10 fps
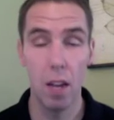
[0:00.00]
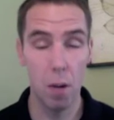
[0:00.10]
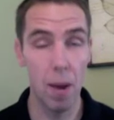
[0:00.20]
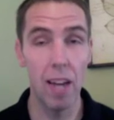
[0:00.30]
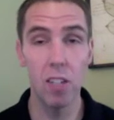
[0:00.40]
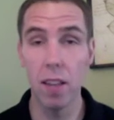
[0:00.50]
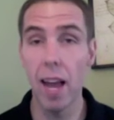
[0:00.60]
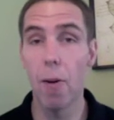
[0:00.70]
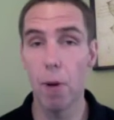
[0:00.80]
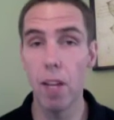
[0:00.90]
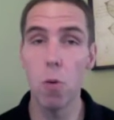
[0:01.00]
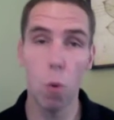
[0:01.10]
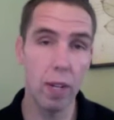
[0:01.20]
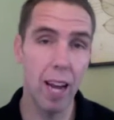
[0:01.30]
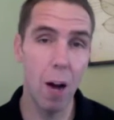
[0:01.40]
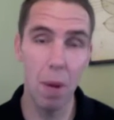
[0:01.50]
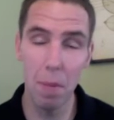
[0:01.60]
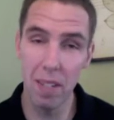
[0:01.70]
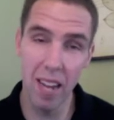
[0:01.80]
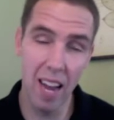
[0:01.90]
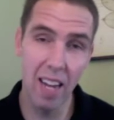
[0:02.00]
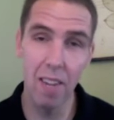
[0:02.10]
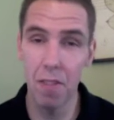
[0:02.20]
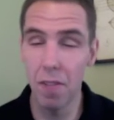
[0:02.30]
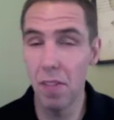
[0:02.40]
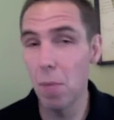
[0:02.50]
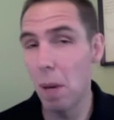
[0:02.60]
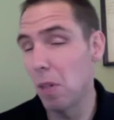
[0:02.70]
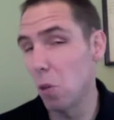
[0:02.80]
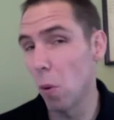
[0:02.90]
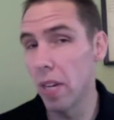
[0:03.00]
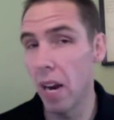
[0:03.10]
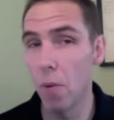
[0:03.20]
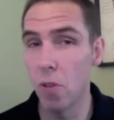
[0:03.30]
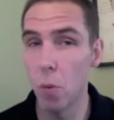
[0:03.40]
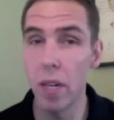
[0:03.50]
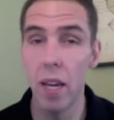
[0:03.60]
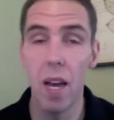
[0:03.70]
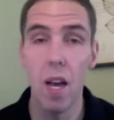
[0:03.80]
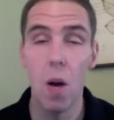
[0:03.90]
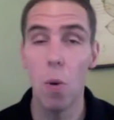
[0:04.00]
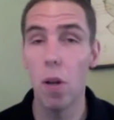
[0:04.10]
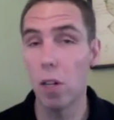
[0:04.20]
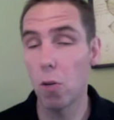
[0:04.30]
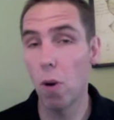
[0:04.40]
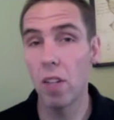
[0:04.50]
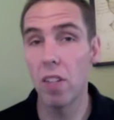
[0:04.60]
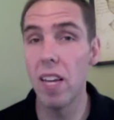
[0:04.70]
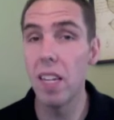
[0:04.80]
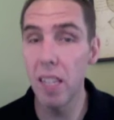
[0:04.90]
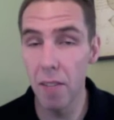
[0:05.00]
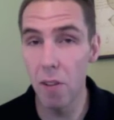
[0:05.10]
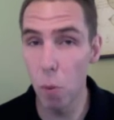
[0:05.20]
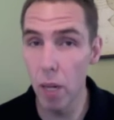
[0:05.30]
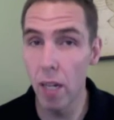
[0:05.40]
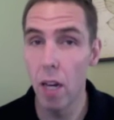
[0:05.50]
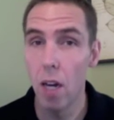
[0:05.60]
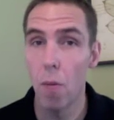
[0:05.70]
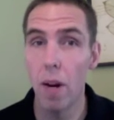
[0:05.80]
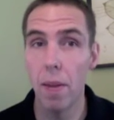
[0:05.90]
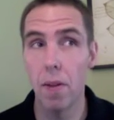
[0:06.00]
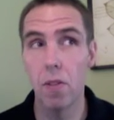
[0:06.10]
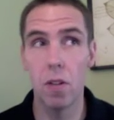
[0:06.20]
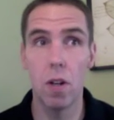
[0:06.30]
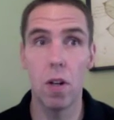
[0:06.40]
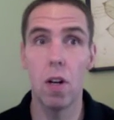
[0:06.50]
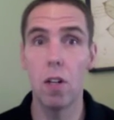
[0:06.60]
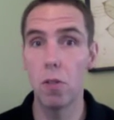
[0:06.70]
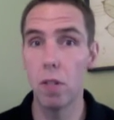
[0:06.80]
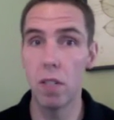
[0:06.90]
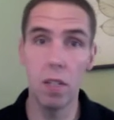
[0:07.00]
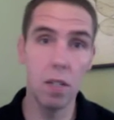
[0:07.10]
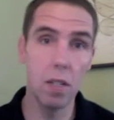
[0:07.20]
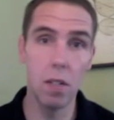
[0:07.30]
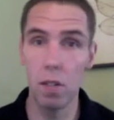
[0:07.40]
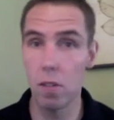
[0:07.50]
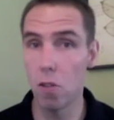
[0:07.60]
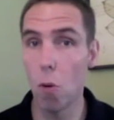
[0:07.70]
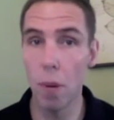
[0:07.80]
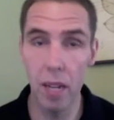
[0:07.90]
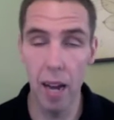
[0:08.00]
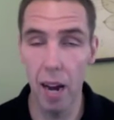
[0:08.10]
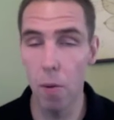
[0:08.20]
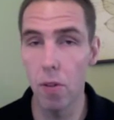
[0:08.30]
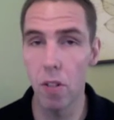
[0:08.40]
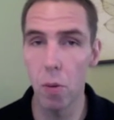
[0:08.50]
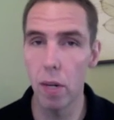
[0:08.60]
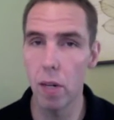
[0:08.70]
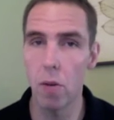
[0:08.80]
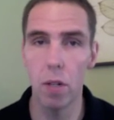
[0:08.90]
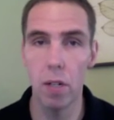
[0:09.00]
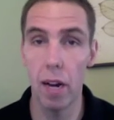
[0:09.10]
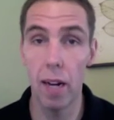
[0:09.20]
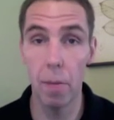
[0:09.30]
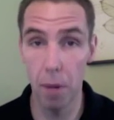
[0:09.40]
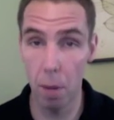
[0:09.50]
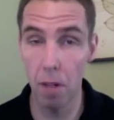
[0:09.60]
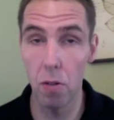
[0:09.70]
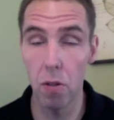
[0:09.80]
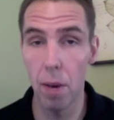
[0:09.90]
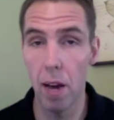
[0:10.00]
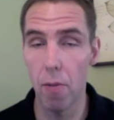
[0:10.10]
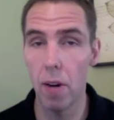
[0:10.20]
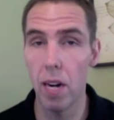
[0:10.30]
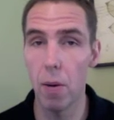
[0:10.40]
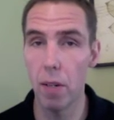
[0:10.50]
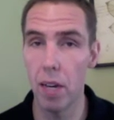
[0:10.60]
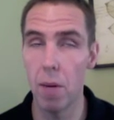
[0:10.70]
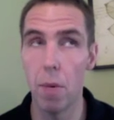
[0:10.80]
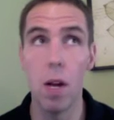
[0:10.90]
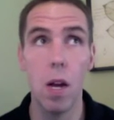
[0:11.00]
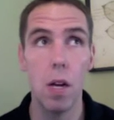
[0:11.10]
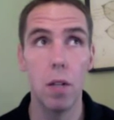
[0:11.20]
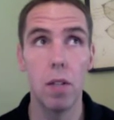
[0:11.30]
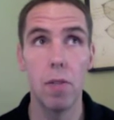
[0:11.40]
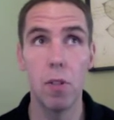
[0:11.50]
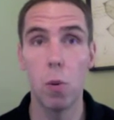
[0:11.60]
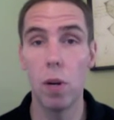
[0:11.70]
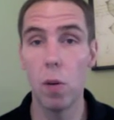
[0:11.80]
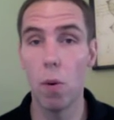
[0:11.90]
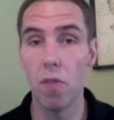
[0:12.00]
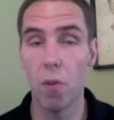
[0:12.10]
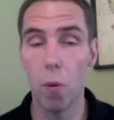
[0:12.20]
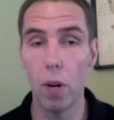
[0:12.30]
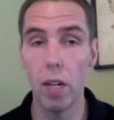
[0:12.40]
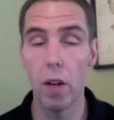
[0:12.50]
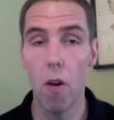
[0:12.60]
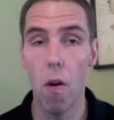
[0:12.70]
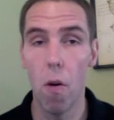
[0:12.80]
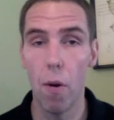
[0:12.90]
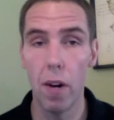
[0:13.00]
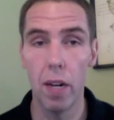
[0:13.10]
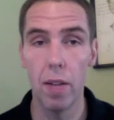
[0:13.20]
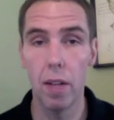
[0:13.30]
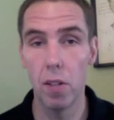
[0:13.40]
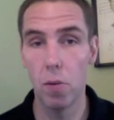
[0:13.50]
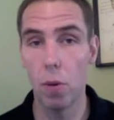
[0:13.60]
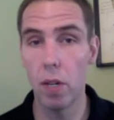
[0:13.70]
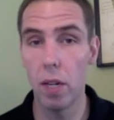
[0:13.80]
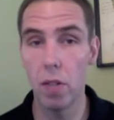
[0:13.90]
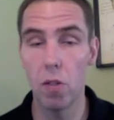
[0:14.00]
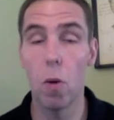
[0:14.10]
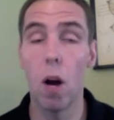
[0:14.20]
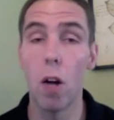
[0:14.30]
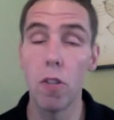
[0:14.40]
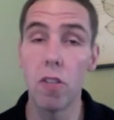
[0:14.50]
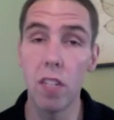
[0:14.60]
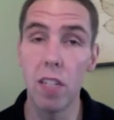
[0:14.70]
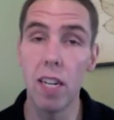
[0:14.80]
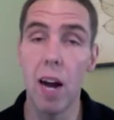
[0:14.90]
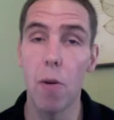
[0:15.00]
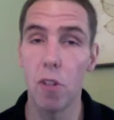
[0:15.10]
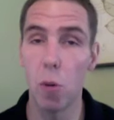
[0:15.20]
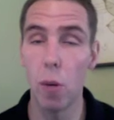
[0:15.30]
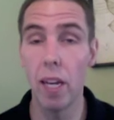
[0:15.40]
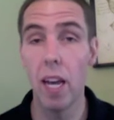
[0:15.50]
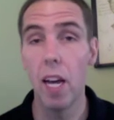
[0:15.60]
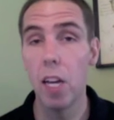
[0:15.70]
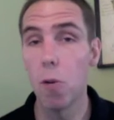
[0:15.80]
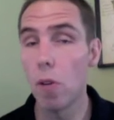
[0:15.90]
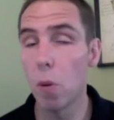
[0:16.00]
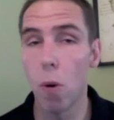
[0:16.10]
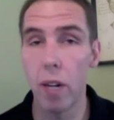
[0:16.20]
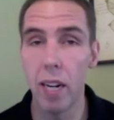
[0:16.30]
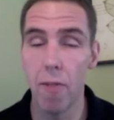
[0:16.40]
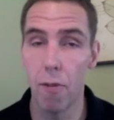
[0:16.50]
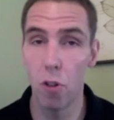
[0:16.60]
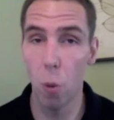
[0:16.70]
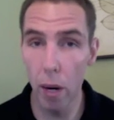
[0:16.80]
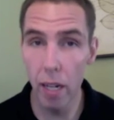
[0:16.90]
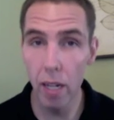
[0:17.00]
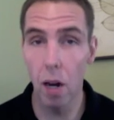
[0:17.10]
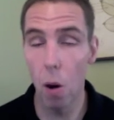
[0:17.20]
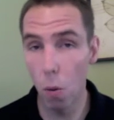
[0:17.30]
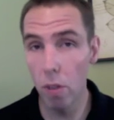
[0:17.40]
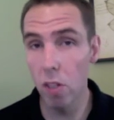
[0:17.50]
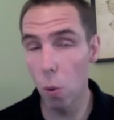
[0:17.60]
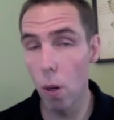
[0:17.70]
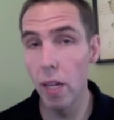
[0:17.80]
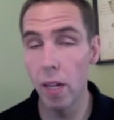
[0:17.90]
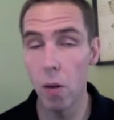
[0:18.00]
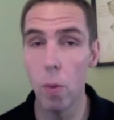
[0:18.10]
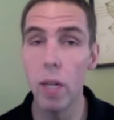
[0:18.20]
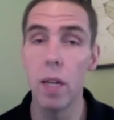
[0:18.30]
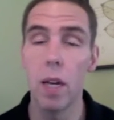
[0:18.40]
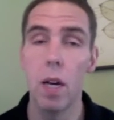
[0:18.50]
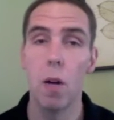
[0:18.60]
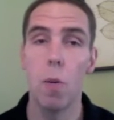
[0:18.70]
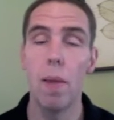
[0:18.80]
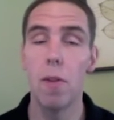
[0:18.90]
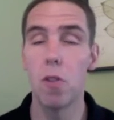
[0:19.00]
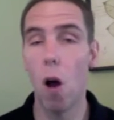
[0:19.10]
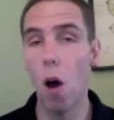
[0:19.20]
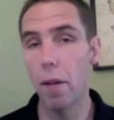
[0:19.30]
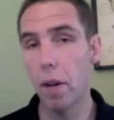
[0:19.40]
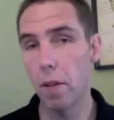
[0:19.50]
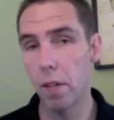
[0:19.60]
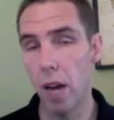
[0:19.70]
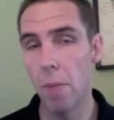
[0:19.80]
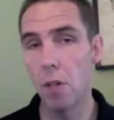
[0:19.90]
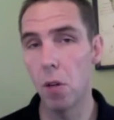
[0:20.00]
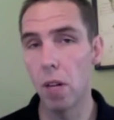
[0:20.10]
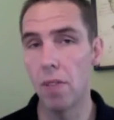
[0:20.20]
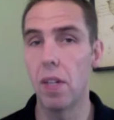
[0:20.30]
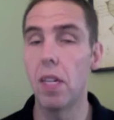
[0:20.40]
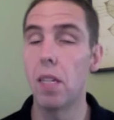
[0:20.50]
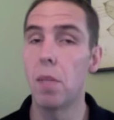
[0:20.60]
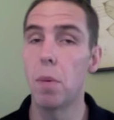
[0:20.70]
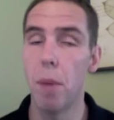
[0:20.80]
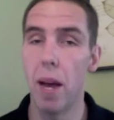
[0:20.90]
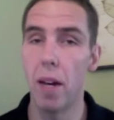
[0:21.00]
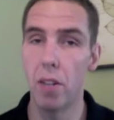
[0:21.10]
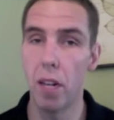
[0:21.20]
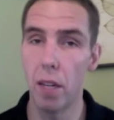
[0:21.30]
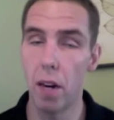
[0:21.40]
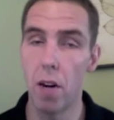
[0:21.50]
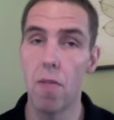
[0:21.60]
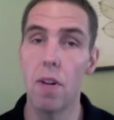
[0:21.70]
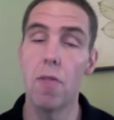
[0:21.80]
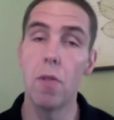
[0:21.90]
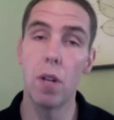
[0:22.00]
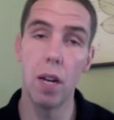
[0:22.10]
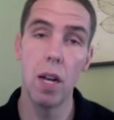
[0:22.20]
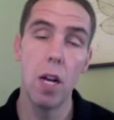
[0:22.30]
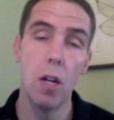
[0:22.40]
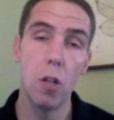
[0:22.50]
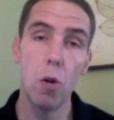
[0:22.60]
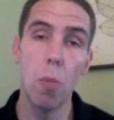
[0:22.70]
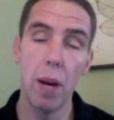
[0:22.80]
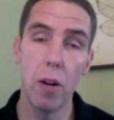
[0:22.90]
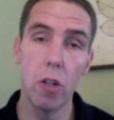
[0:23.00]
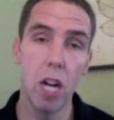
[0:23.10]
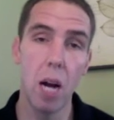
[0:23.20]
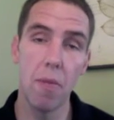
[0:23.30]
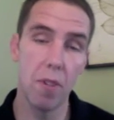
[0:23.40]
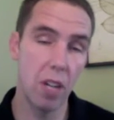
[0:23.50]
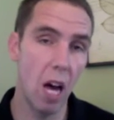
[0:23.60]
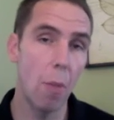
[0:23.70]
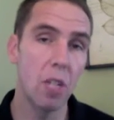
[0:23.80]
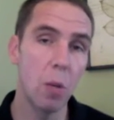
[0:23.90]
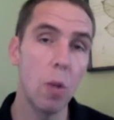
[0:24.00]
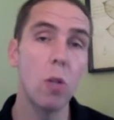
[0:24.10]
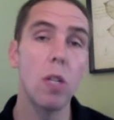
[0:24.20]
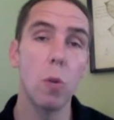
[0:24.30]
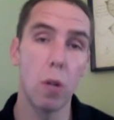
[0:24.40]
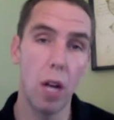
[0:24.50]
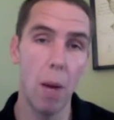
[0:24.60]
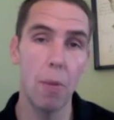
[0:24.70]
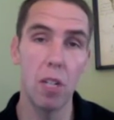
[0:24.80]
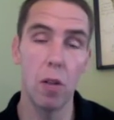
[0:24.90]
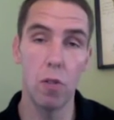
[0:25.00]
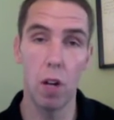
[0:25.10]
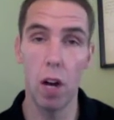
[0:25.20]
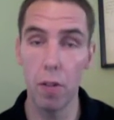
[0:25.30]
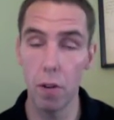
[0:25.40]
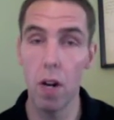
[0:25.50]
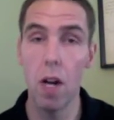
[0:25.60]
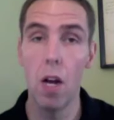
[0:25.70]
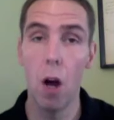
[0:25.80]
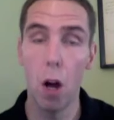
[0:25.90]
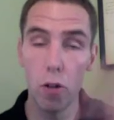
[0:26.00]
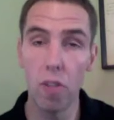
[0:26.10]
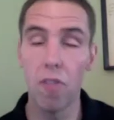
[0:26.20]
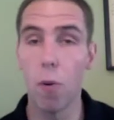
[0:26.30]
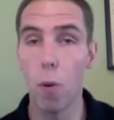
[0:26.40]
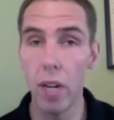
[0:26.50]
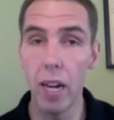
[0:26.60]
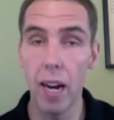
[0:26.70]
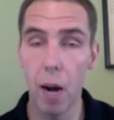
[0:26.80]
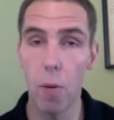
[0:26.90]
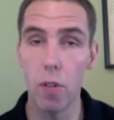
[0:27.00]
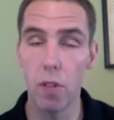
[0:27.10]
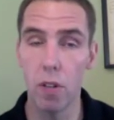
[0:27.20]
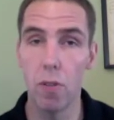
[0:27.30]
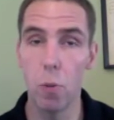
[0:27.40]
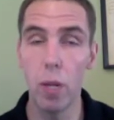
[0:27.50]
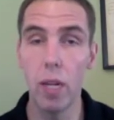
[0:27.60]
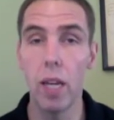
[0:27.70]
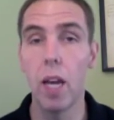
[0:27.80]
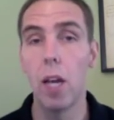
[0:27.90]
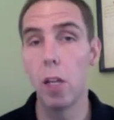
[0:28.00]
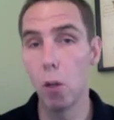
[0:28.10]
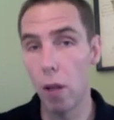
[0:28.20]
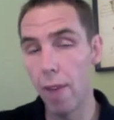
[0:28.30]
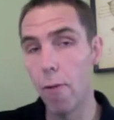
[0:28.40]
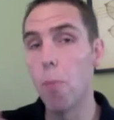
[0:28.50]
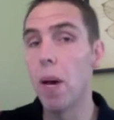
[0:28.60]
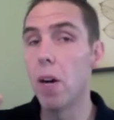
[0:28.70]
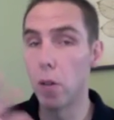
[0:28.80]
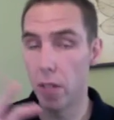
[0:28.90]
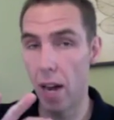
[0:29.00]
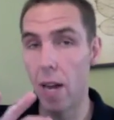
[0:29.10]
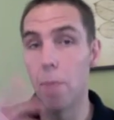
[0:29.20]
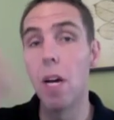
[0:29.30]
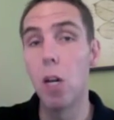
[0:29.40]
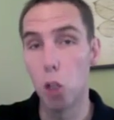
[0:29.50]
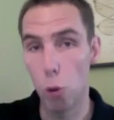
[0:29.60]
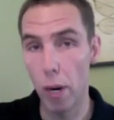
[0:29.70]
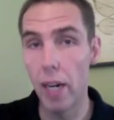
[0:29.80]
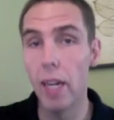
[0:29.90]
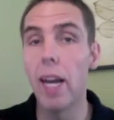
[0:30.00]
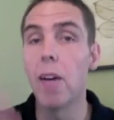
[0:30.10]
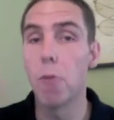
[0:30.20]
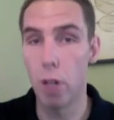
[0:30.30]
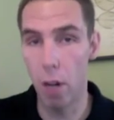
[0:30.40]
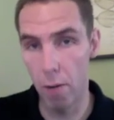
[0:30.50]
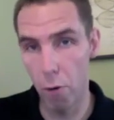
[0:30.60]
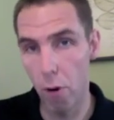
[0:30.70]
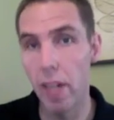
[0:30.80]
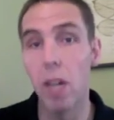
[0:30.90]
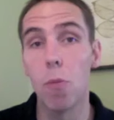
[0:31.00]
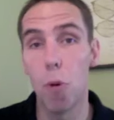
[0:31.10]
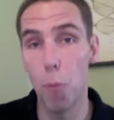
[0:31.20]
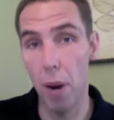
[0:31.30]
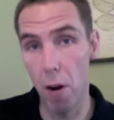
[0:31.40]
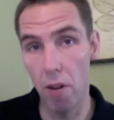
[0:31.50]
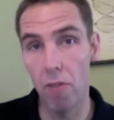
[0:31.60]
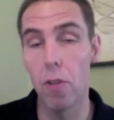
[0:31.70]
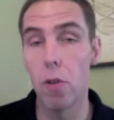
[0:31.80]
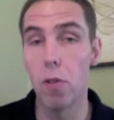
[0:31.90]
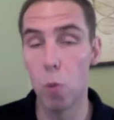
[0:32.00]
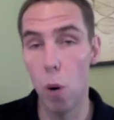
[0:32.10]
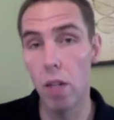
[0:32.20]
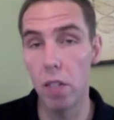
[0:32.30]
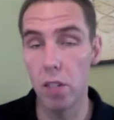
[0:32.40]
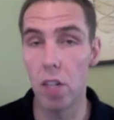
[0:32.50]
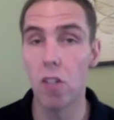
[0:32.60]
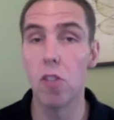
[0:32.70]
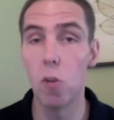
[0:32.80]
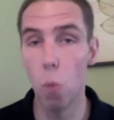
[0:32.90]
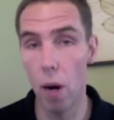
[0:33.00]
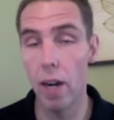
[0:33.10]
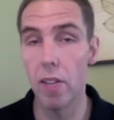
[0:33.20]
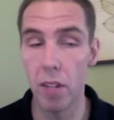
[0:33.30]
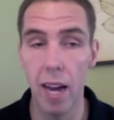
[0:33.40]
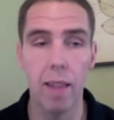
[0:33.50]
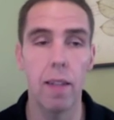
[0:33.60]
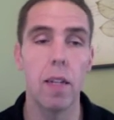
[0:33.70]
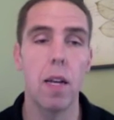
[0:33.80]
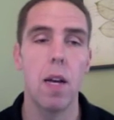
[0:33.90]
Imagine that, right? You work out maybe 10, 15, maybe 20 hours a week. Well, across any given week, right, there's 100 and so many hours in a week. Oh, good God, I'm going to do the math right now on camera. 720, 140, right, and then 28. So 168 hours in a week. You're only working out for 20, only 20 in a week, right? There's all that other time in your life that needs to be managed, taken care of. And if you can do a better job of accomplishing what you need to accomplish in those other 148 hours of your week, you'll have a better time training and recovering and preparing for those quality sessions you want as an athlete.